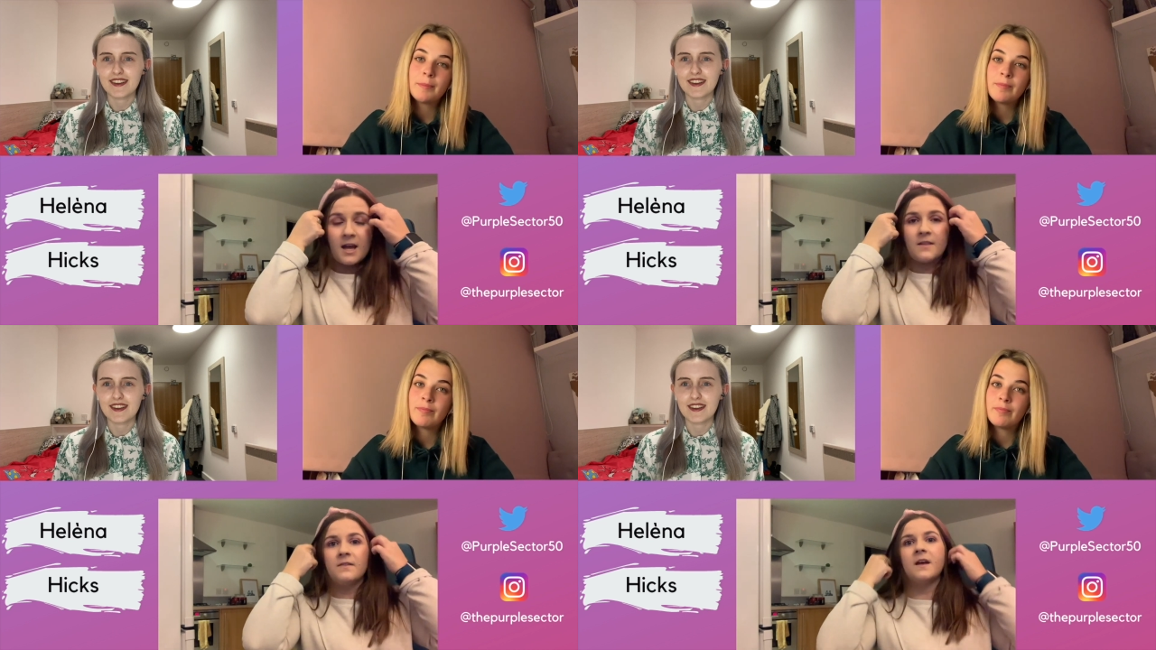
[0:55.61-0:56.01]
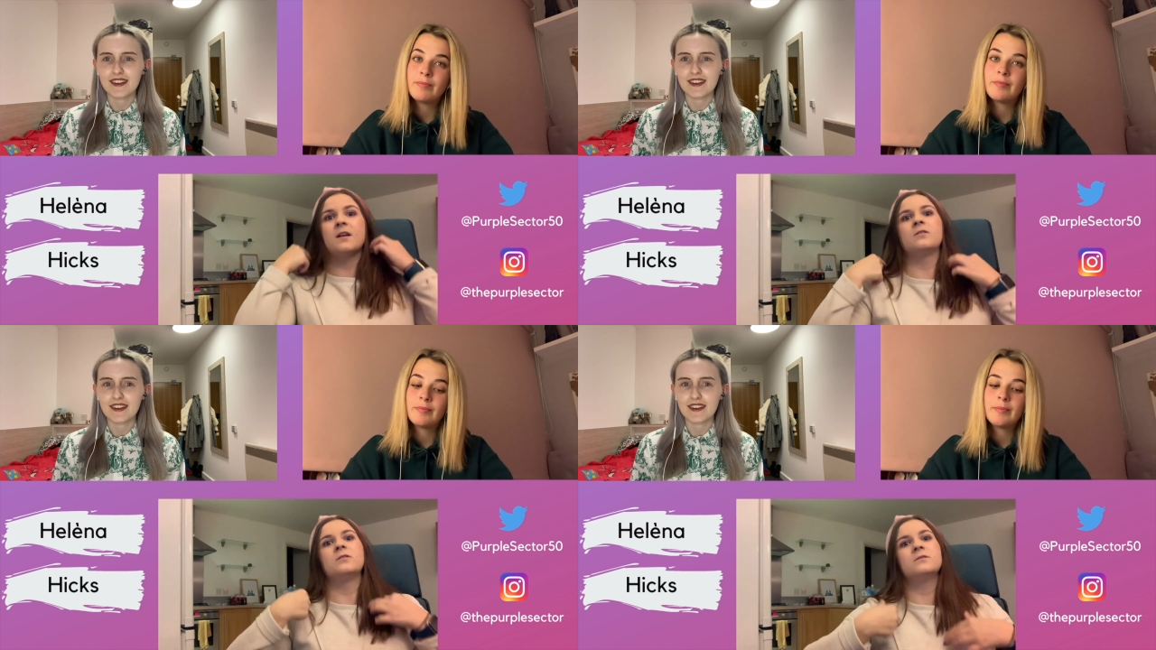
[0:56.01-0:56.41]
Speaker 1: And
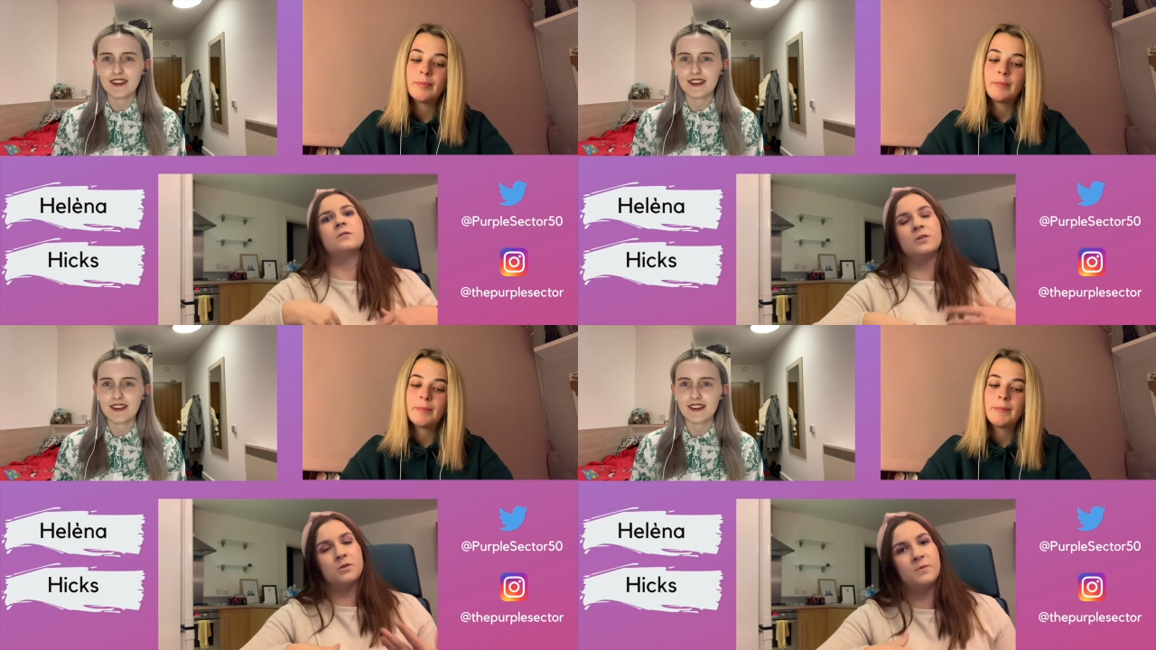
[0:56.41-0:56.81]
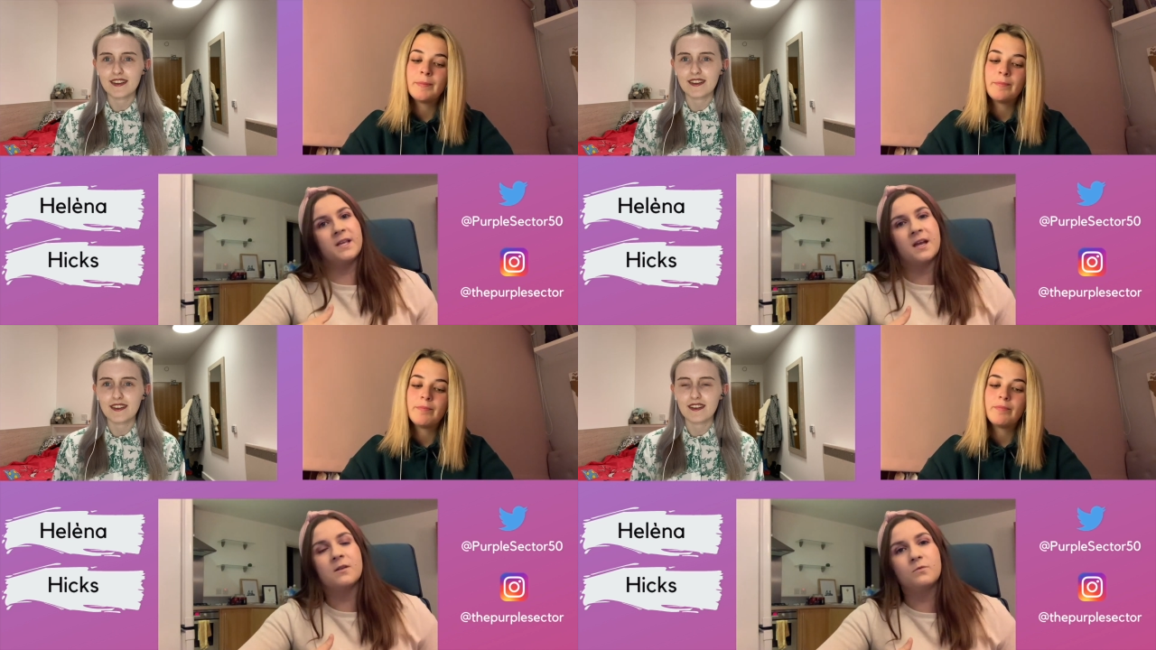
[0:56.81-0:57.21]
then the
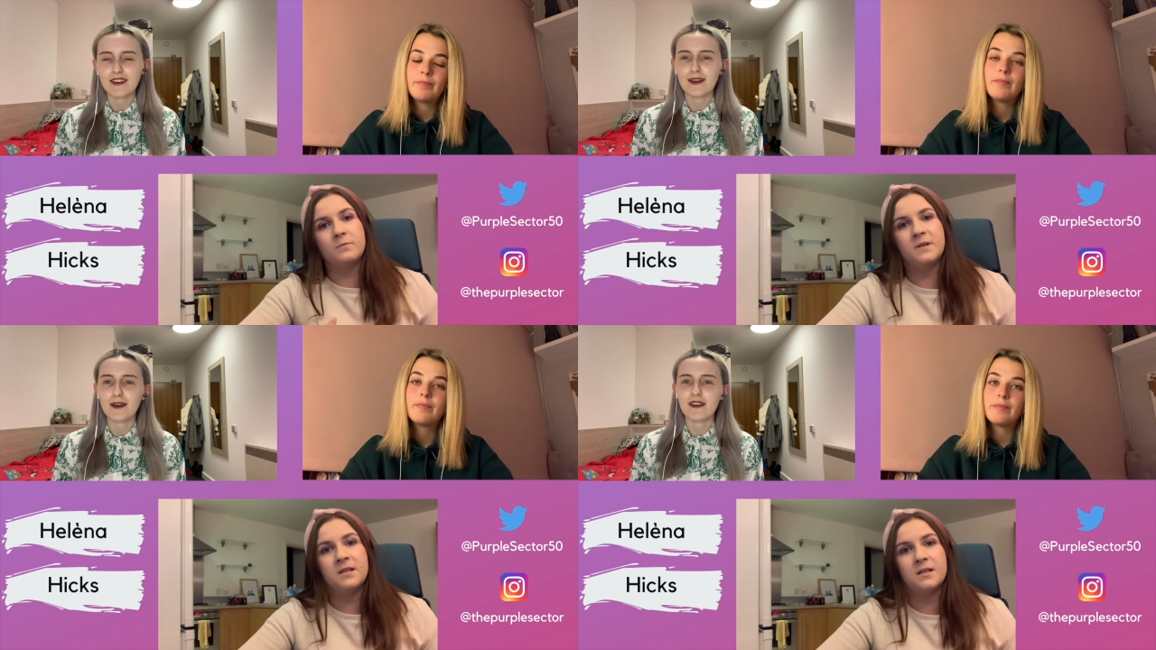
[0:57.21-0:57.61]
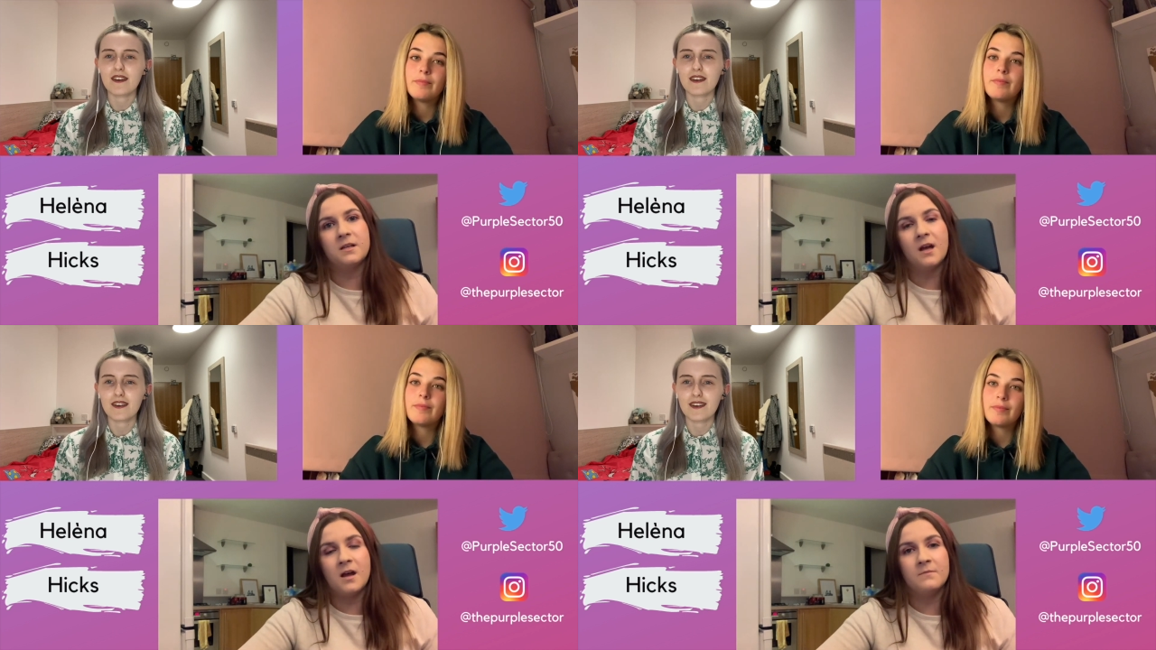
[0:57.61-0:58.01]
weekend would
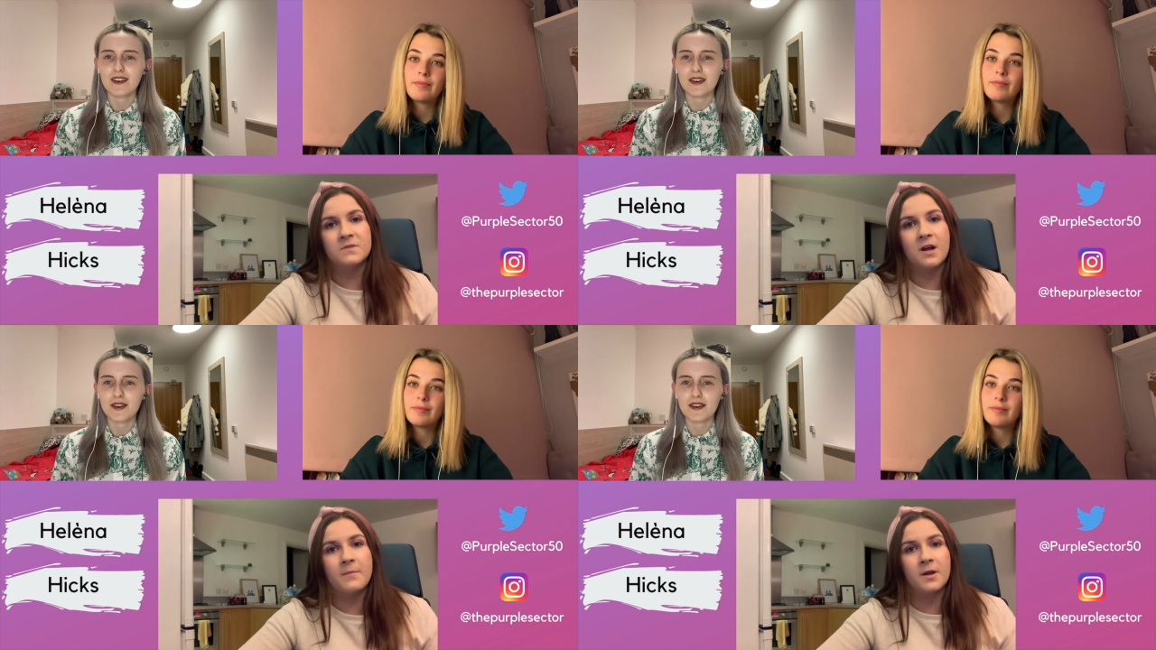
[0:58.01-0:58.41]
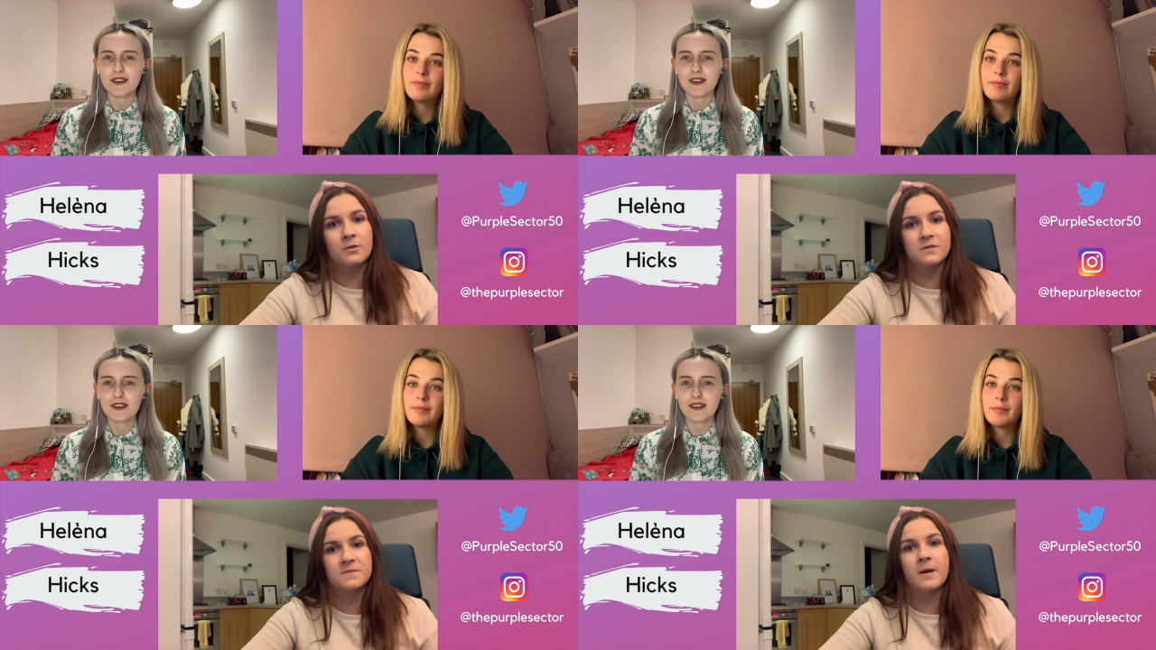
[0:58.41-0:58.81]
be time that I
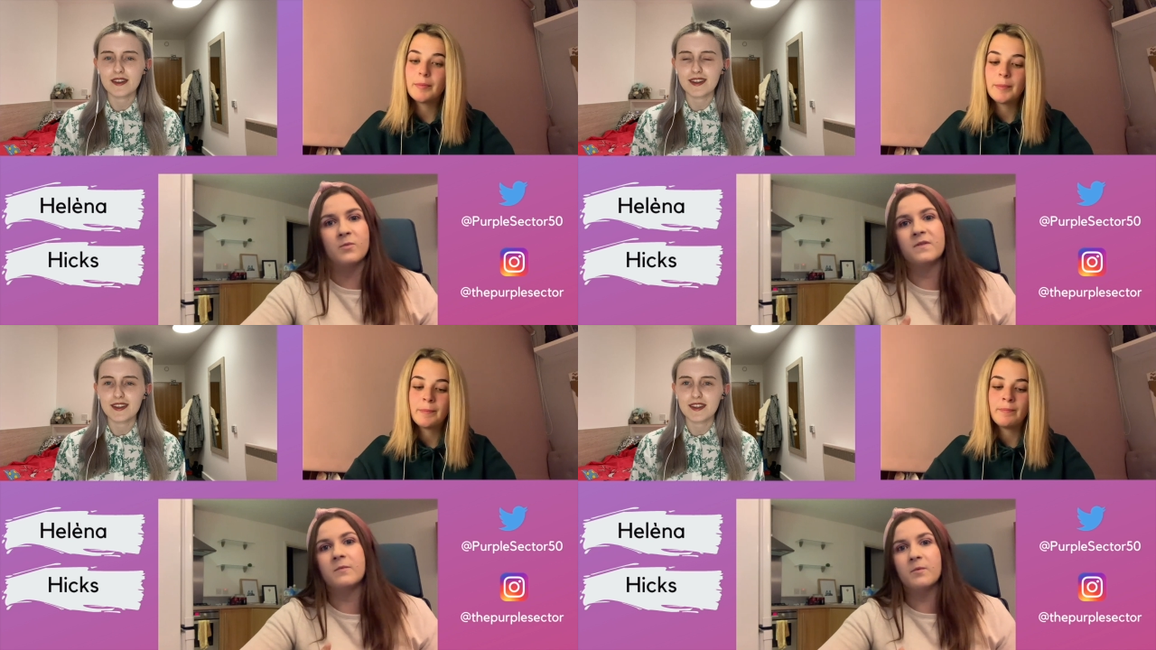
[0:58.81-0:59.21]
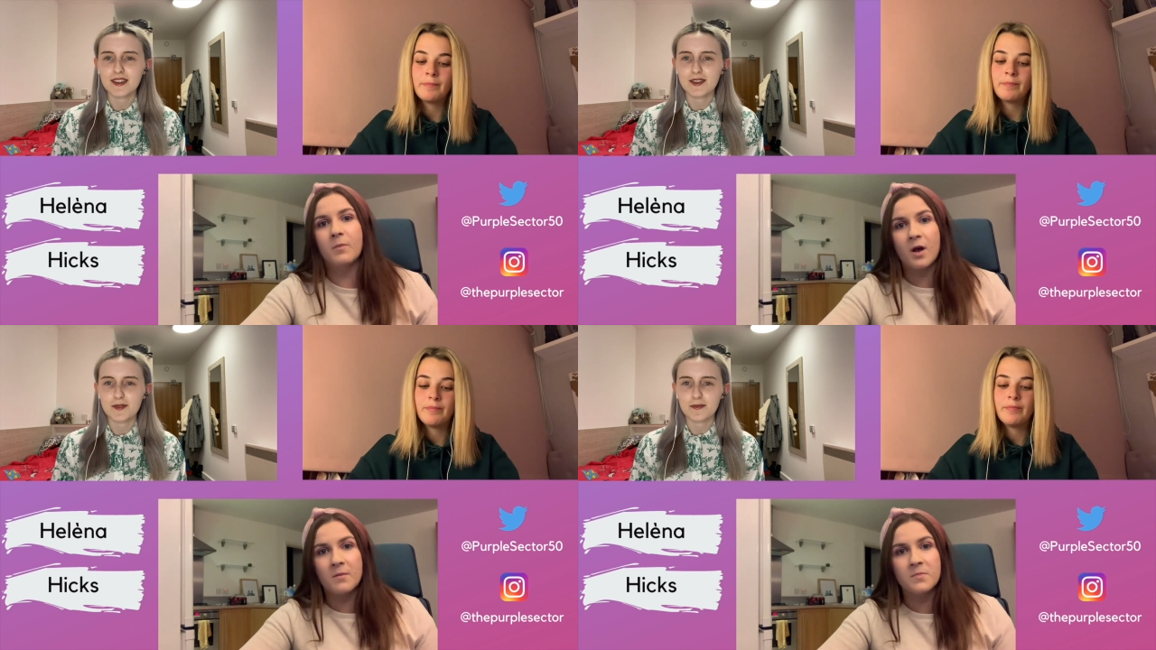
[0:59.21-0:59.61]
got to spend with him and
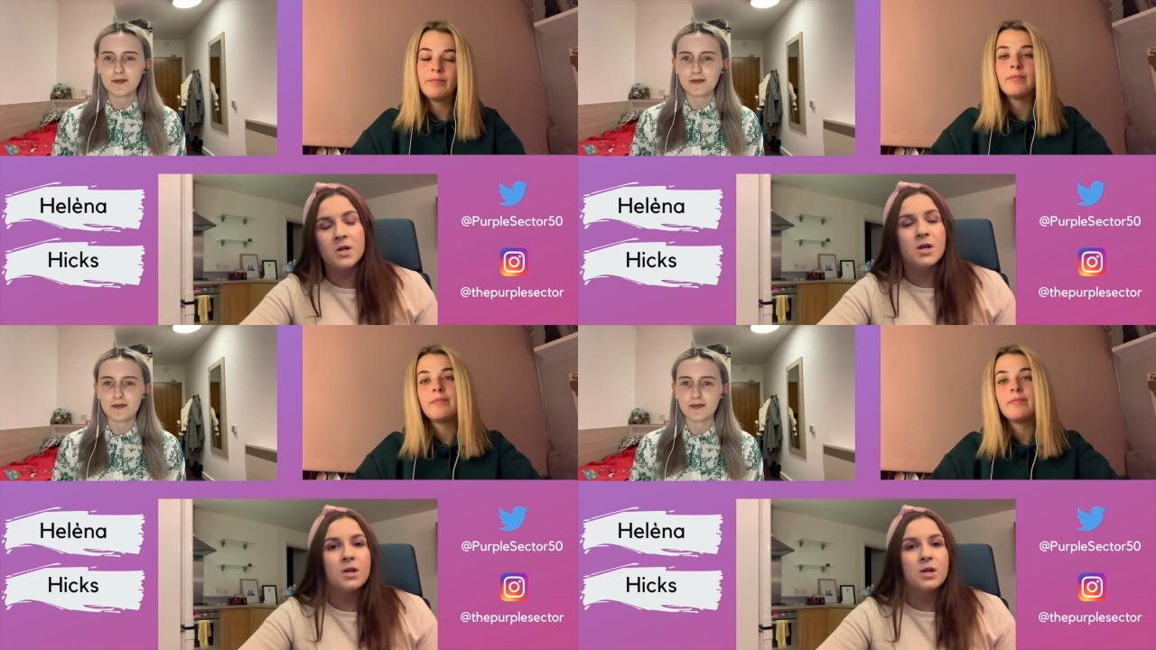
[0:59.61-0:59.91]
mum,